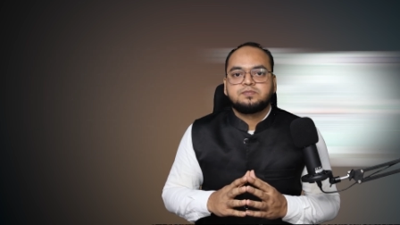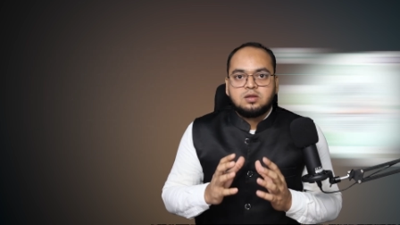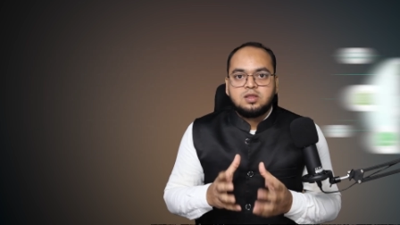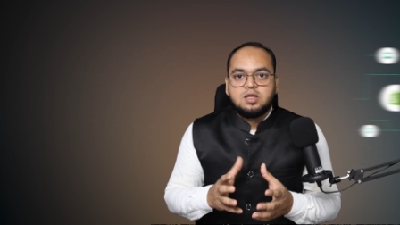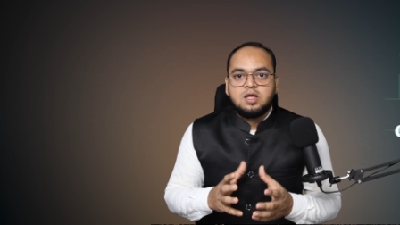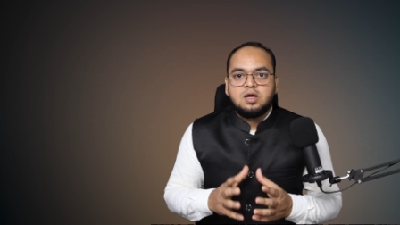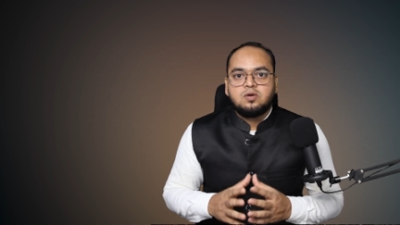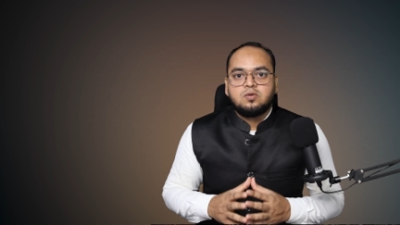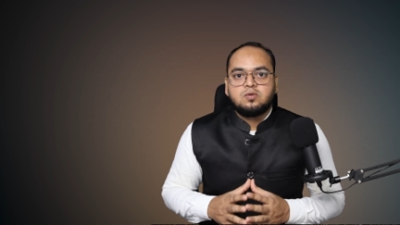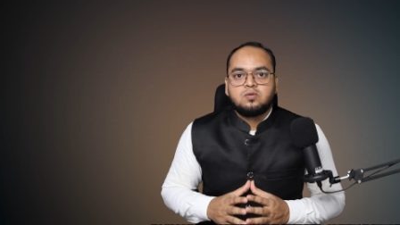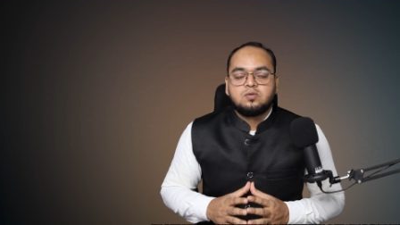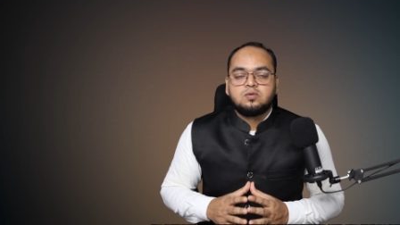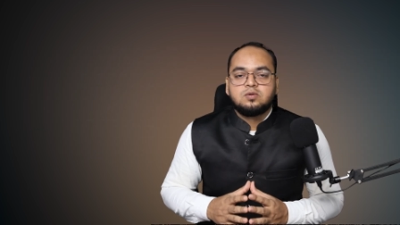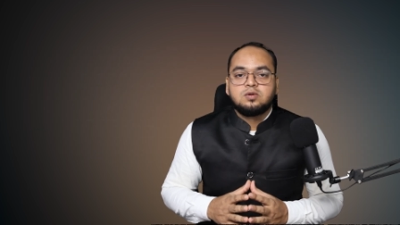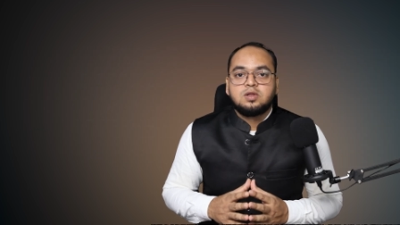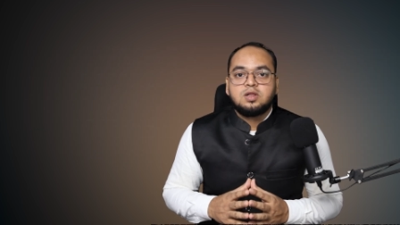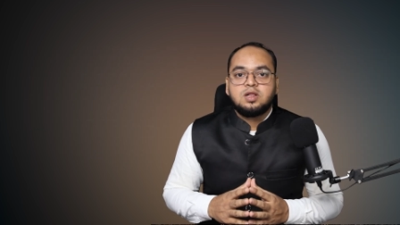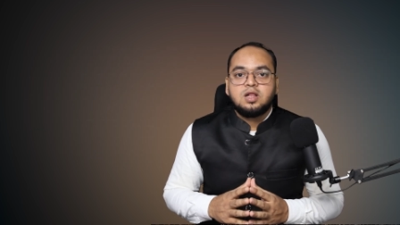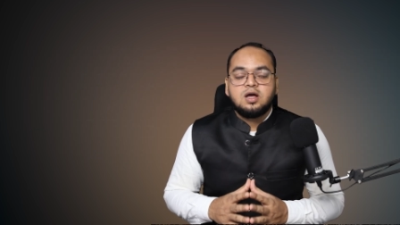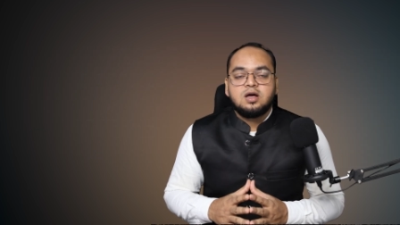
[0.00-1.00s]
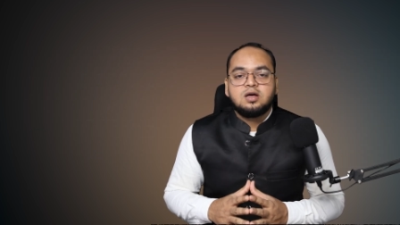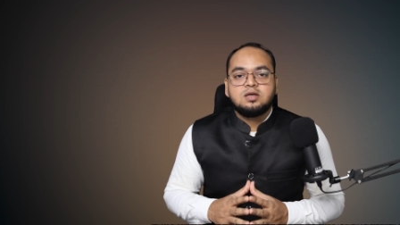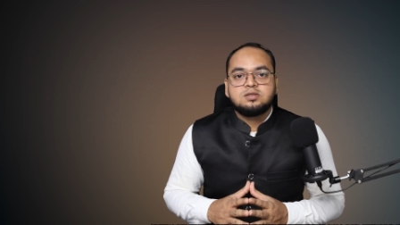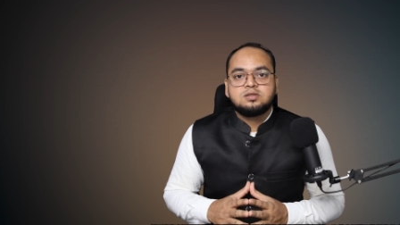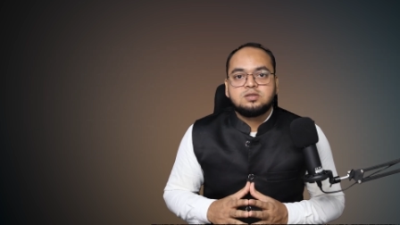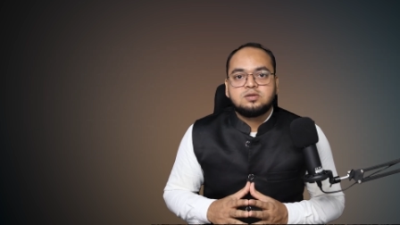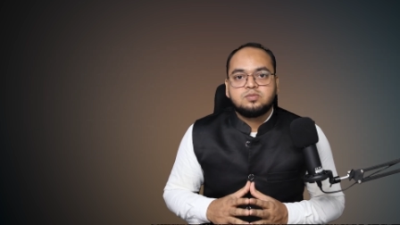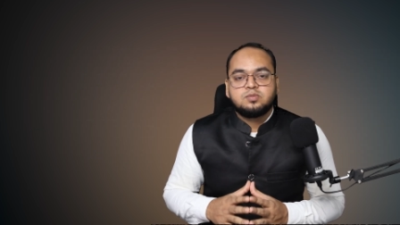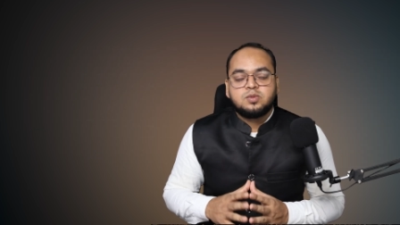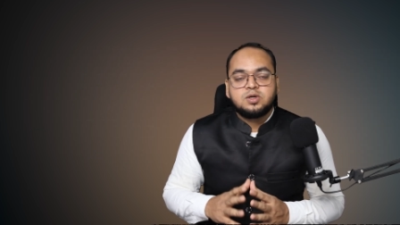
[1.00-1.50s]
Now,
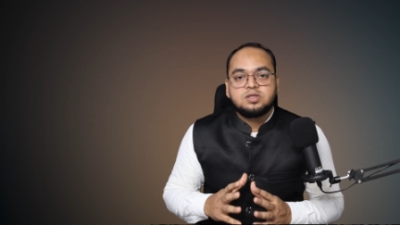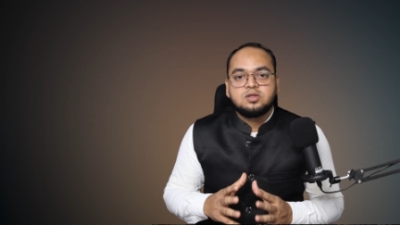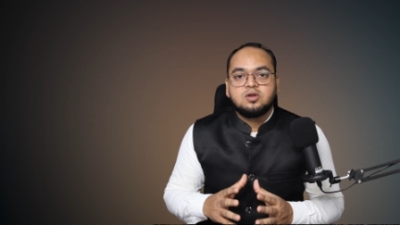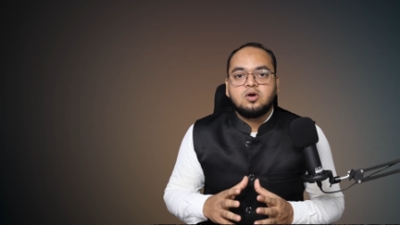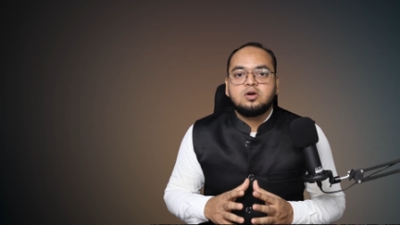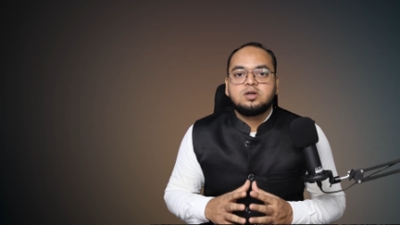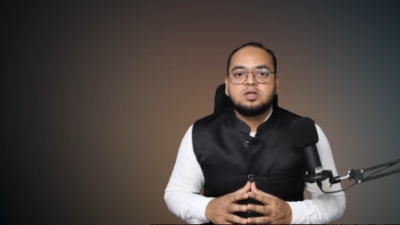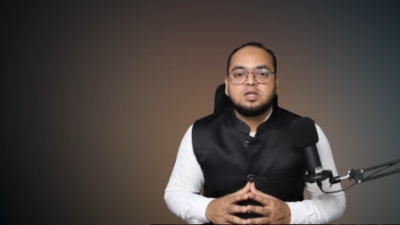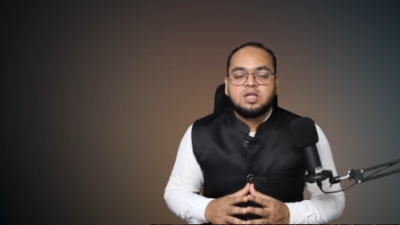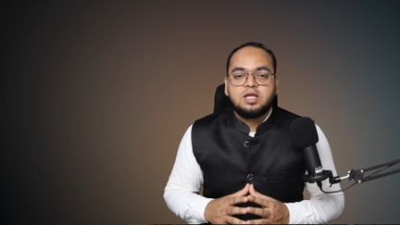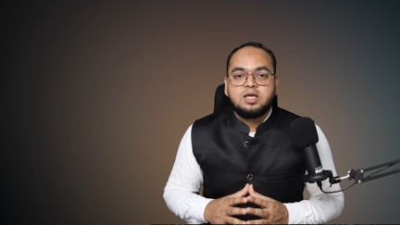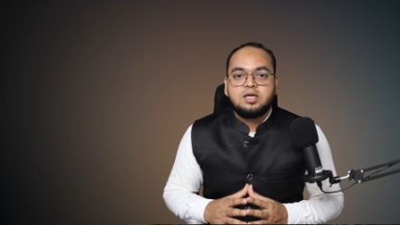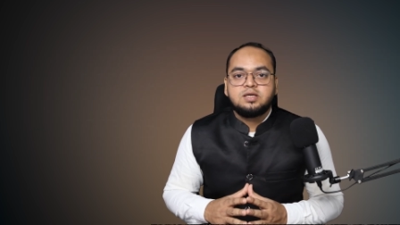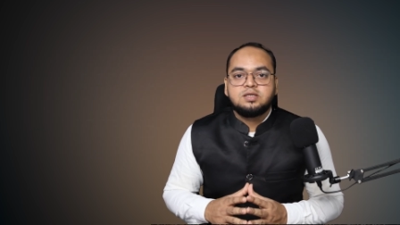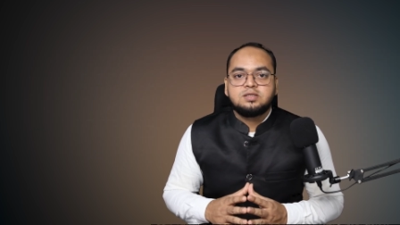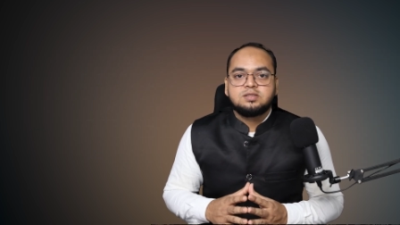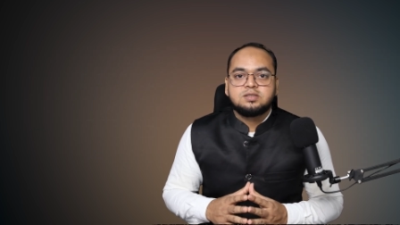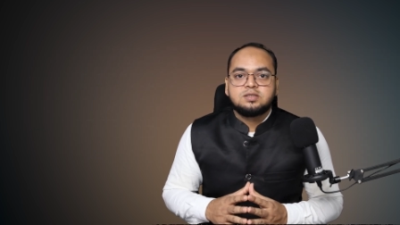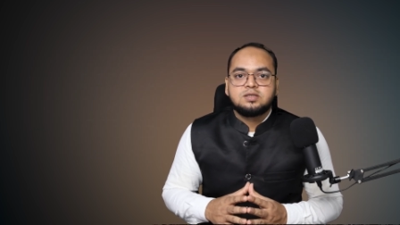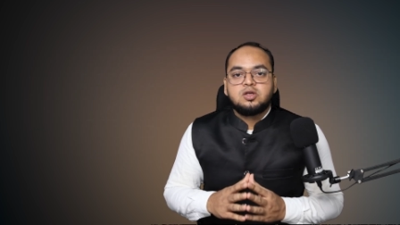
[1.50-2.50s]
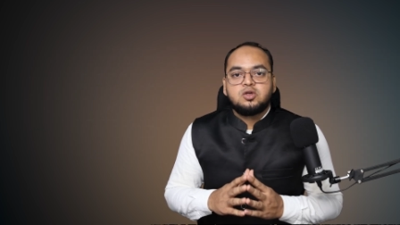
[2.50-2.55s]
last but not least,